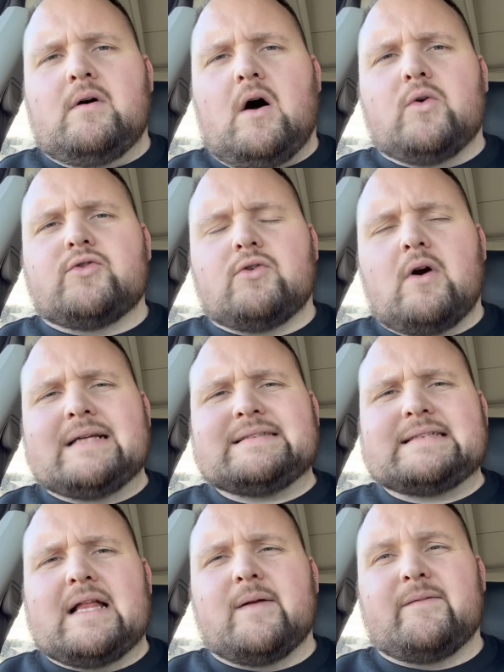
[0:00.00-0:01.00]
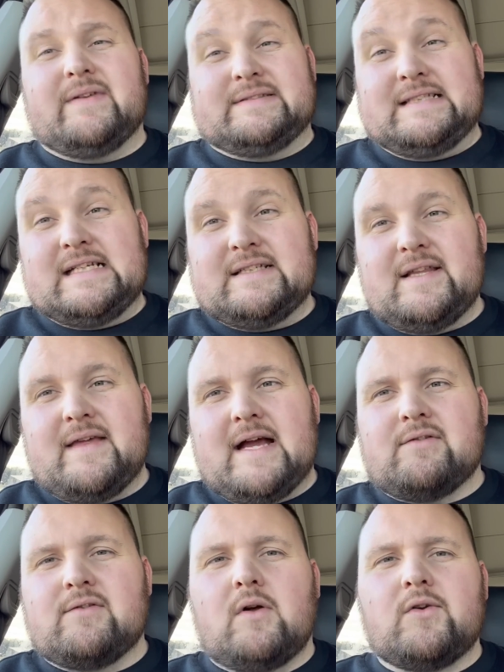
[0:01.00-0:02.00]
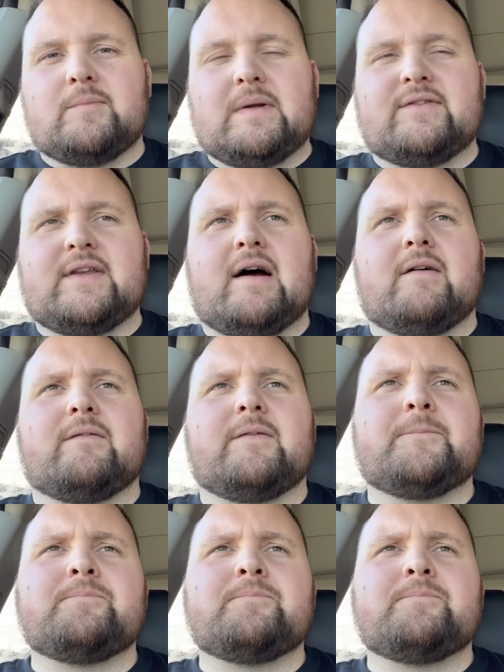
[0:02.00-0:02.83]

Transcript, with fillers: I'll try sell it for $60,000 myself.